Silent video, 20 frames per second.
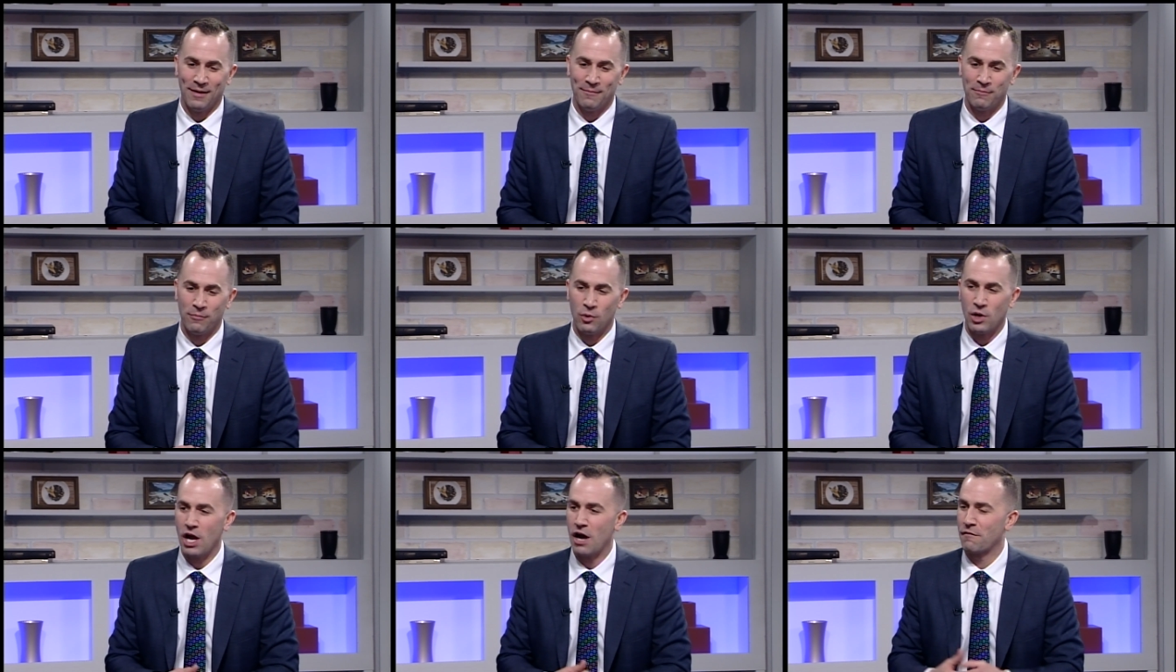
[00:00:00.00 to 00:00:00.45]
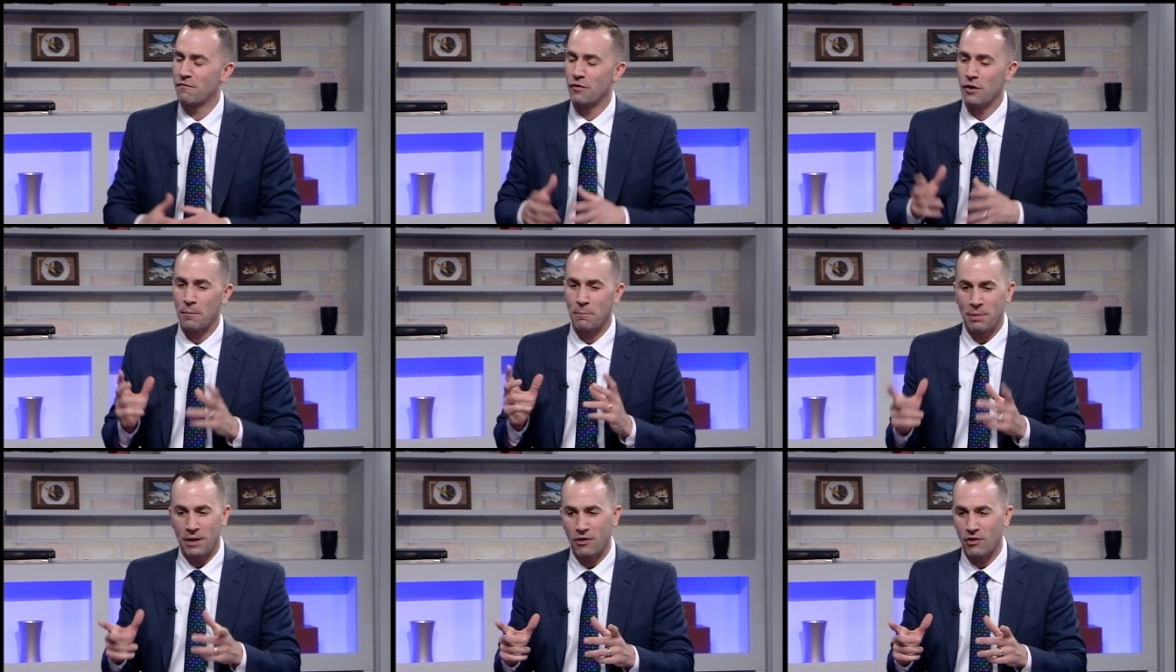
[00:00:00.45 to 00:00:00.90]
We offer
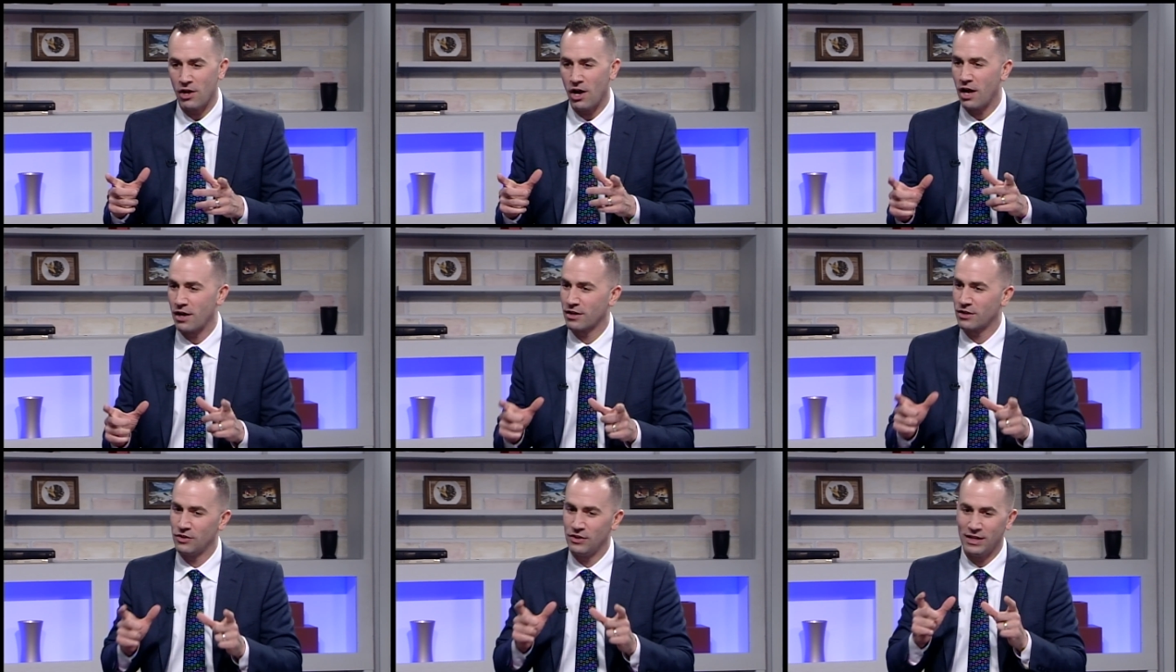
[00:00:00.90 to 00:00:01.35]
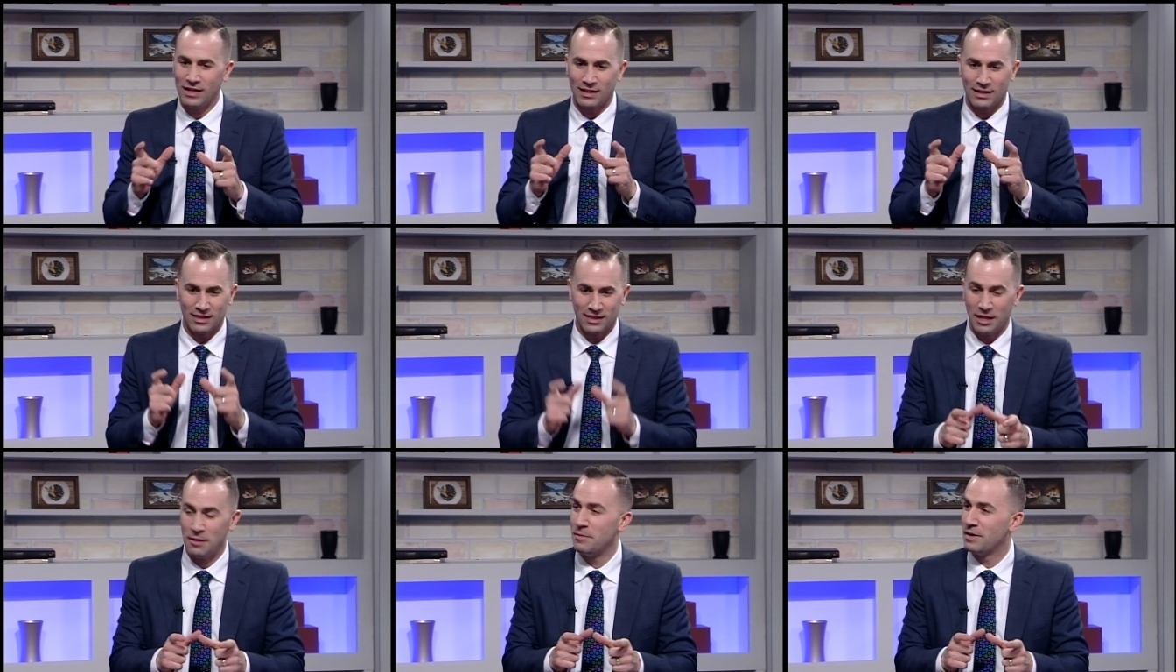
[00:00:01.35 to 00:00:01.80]
it periodically,
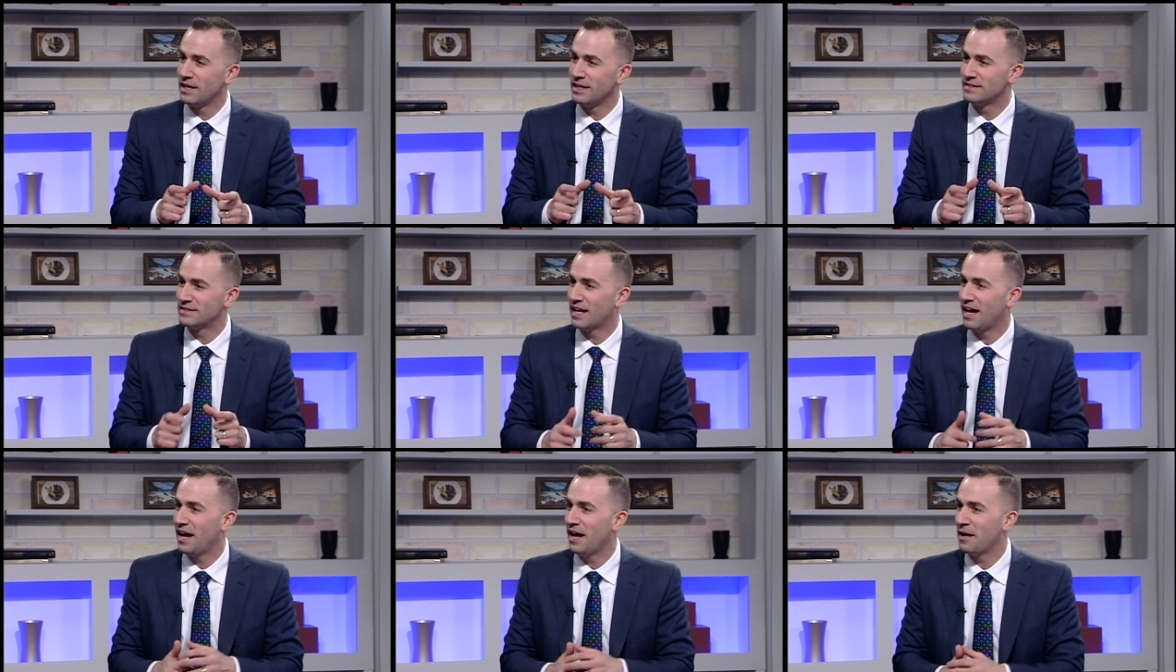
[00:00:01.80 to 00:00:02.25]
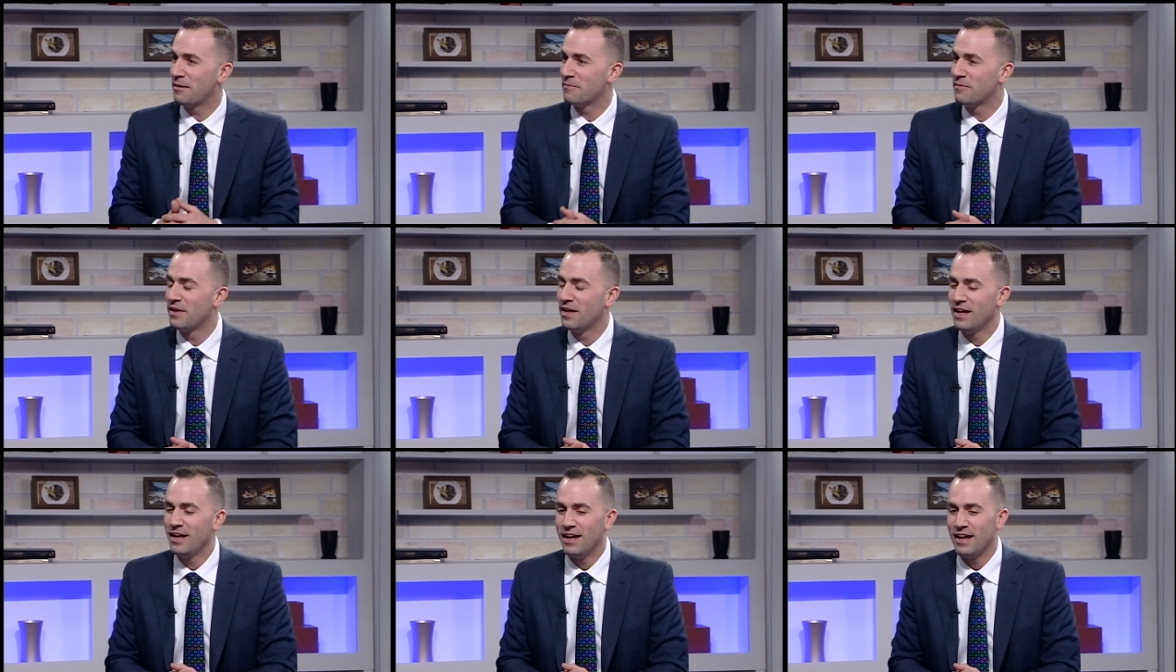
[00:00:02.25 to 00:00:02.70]
limited time,
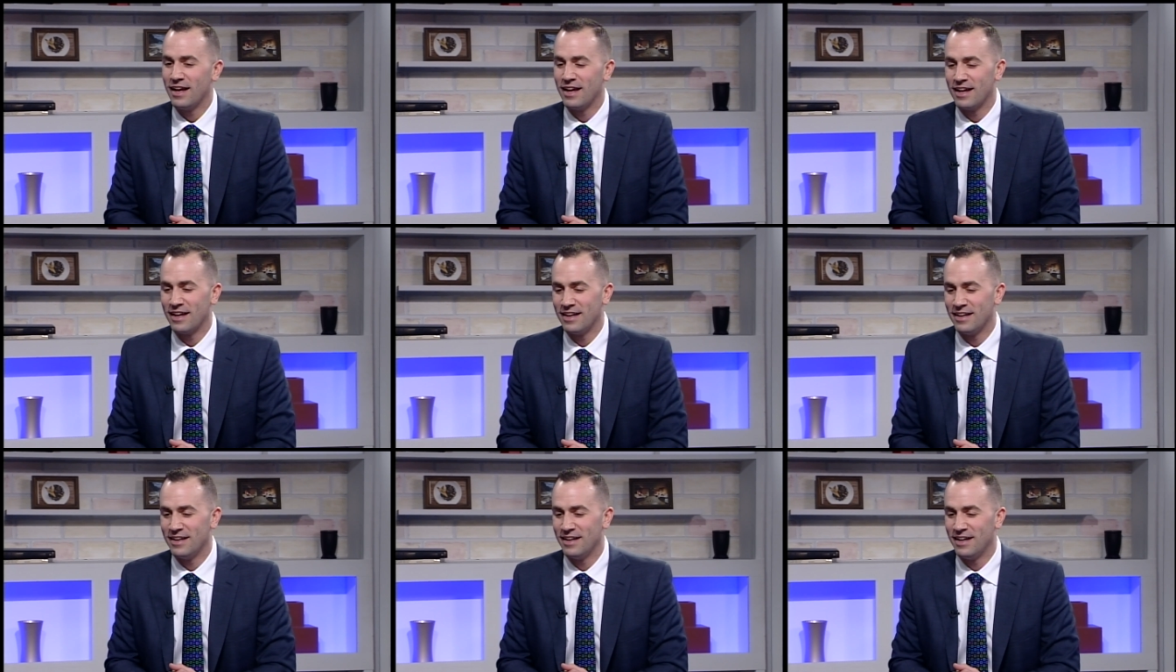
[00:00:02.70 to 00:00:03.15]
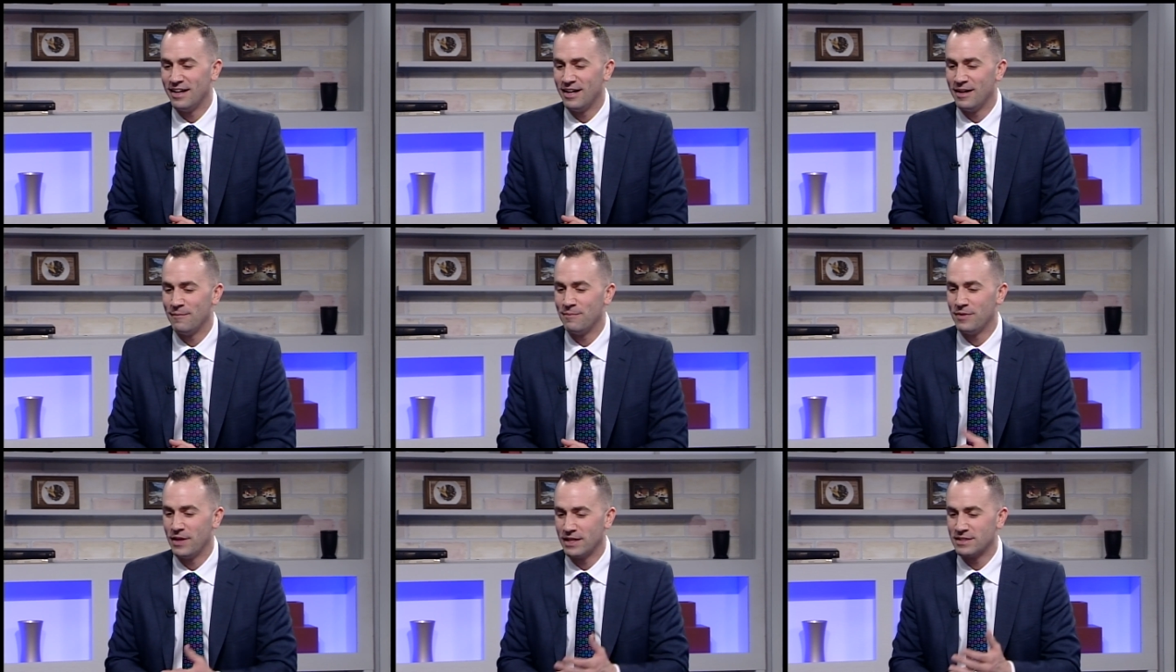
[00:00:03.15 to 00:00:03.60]
and
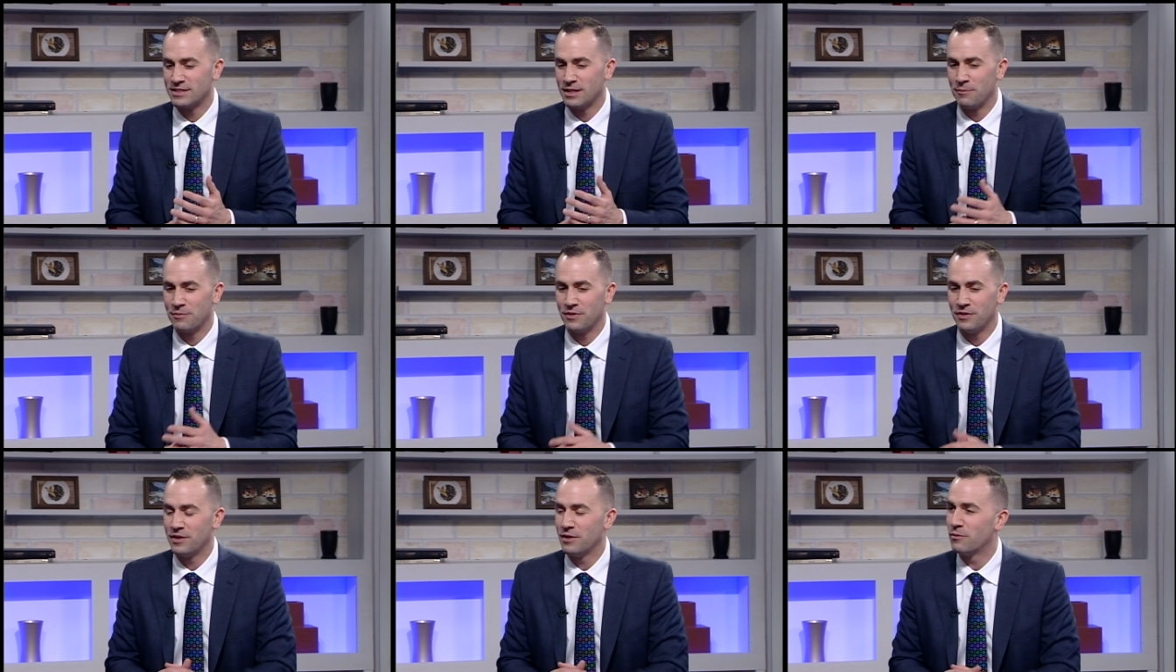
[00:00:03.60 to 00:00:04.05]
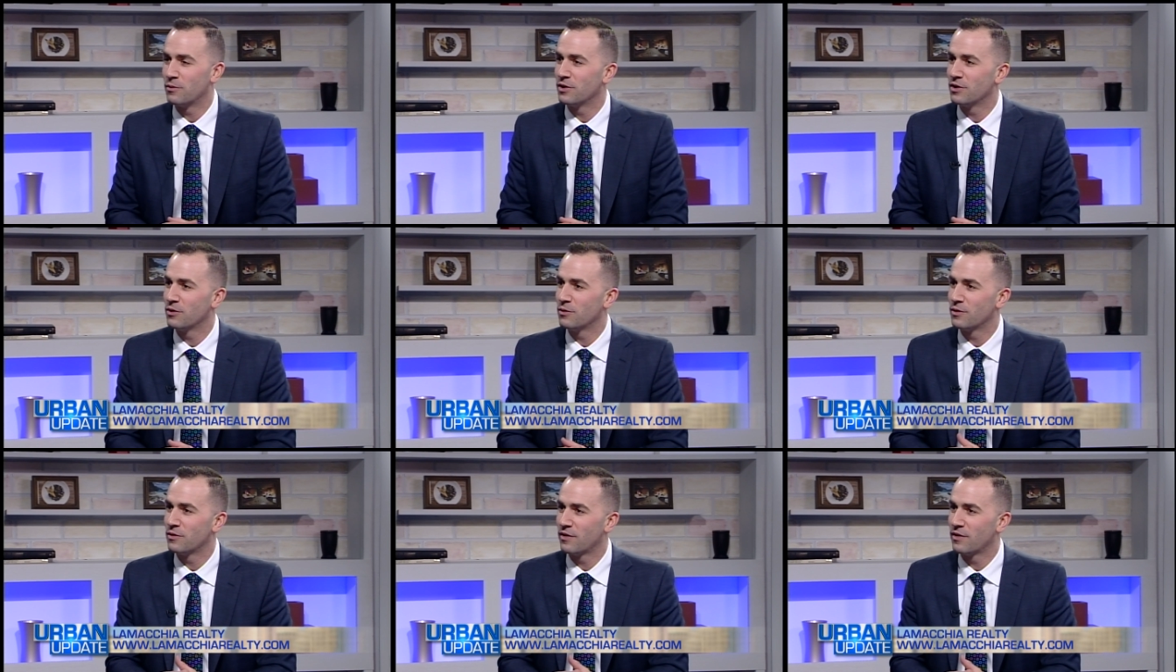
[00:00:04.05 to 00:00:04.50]
that's something that we're doing right now.